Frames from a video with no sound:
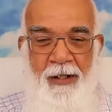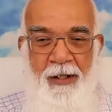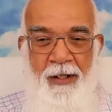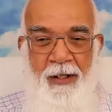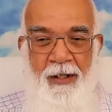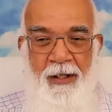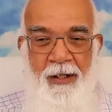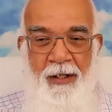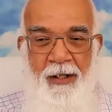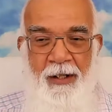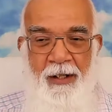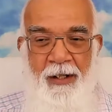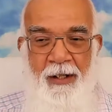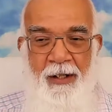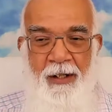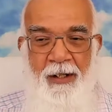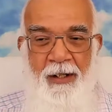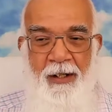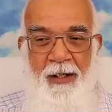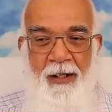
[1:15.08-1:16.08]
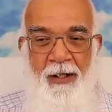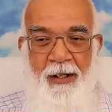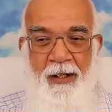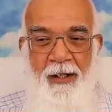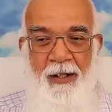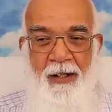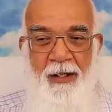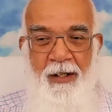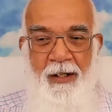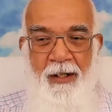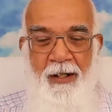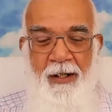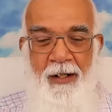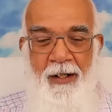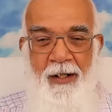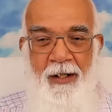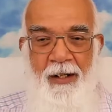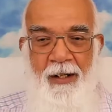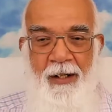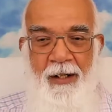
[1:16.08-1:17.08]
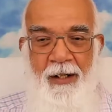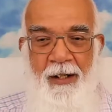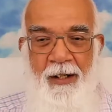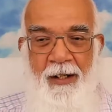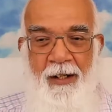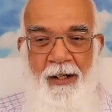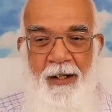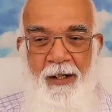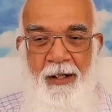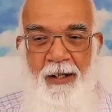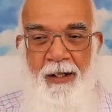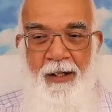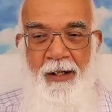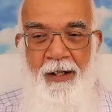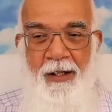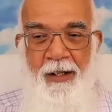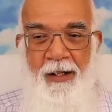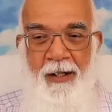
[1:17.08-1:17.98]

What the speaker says: Nobody speaks.